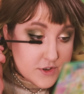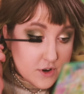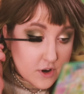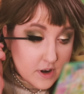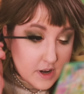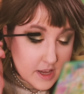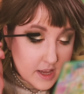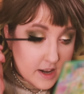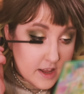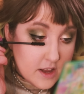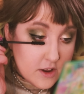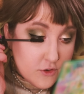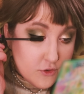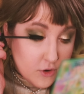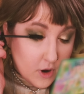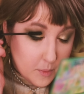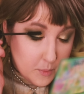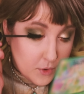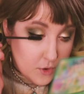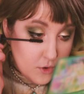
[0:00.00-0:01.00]
started getting in
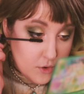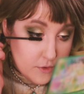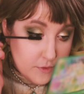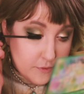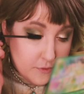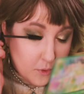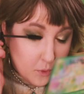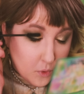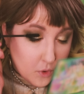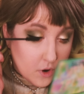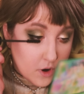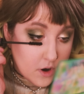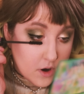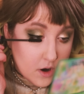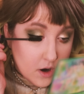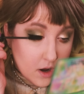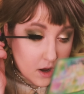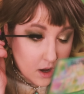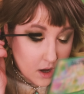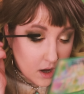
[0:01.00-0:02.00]
trouble
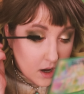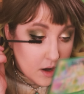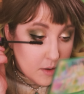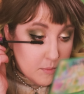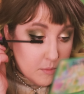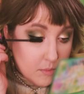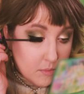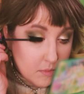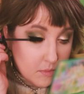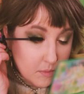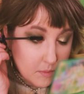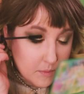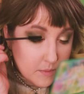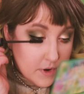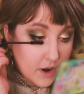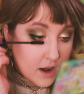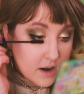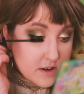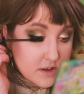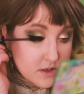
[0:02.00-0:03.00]
for um,
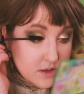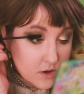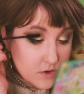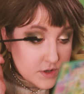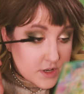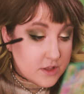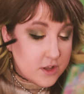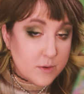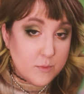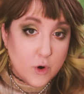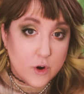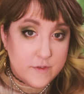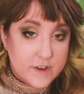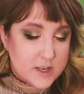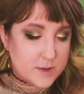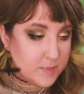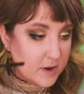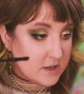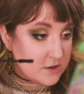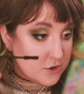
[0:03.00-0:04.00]
not disclosing their
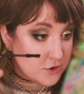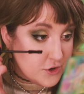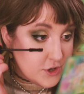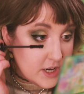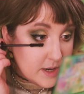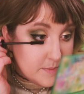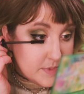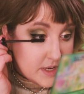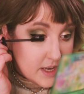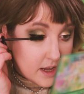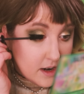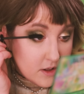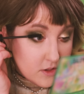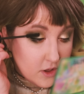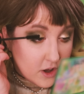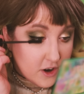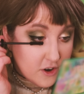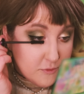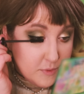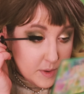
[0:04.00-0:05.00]
Morphe sponsorships. And a
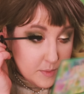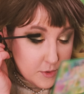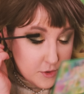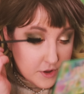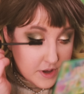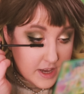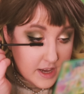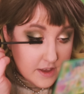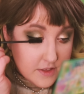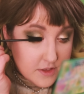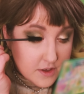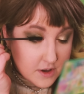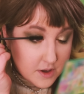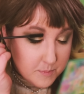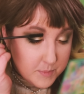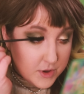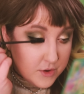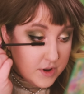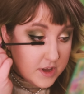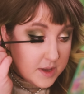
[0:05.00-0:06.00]
lot of people looking at the
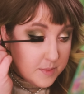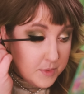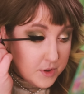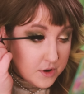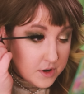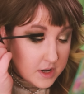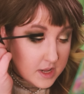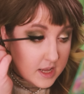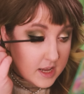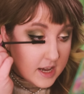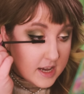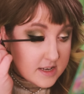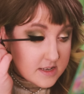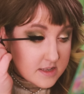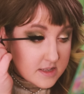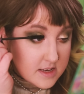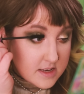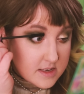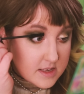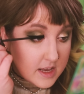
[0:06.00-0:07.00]
beauty community
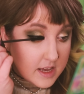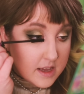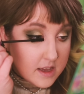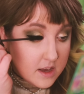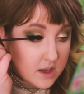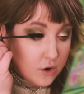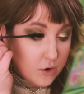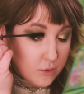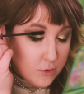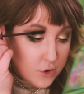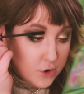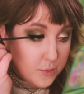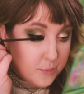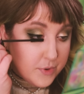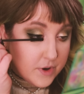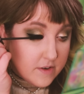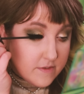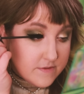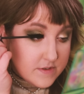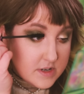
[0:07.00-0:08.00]
as this like
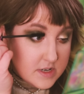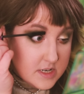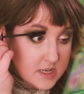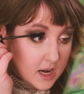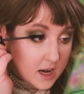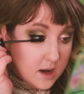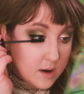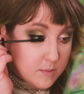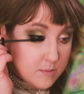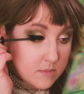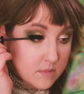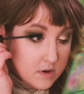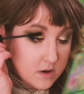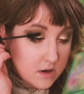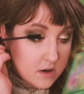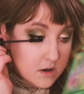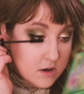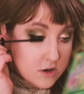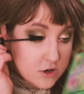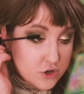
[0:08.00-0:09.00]
group of
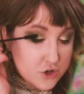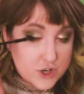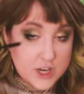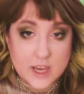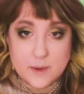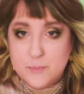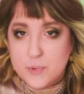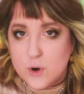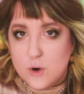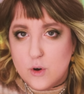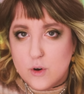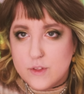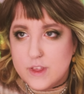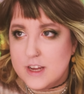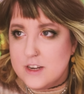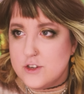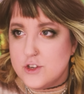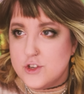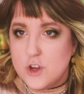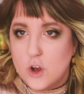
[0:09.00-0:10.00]
dumb sheeple
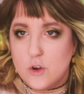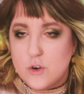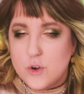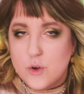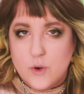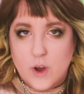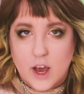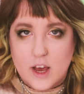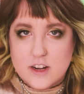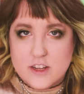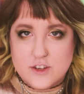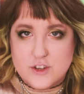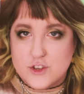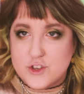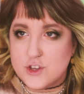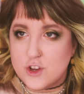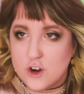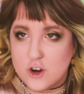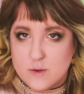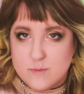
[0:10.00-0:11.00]
that don't know how to
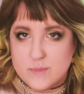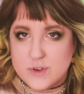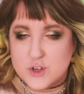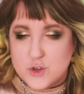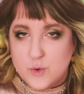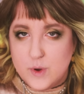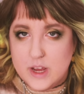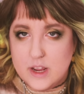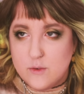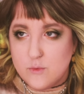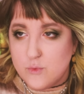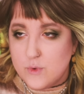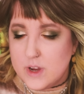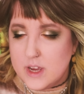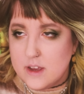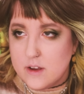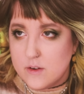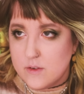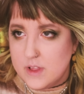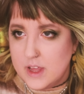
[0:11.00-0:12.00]
discern between
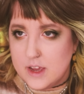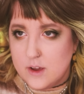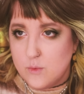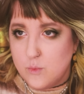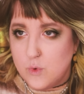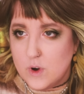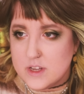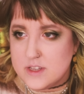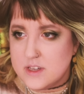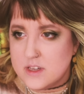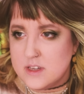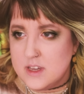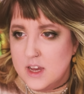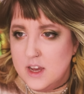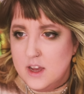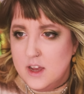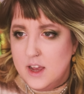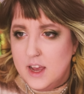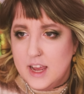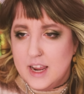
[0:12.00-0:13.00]
re- like what's
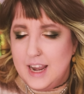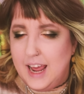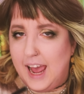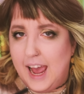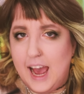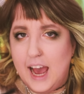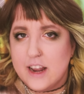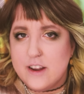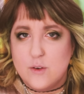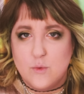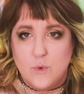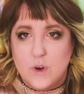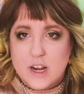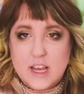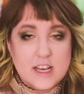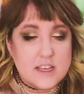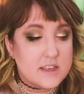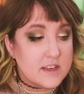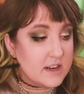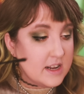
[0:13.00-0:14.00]
an ad and
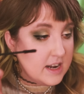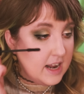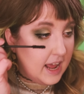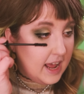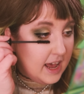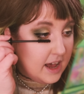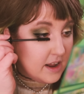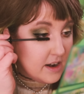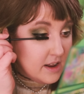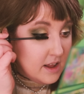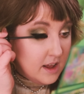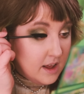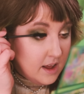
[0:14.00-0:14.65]
what isn't an ad.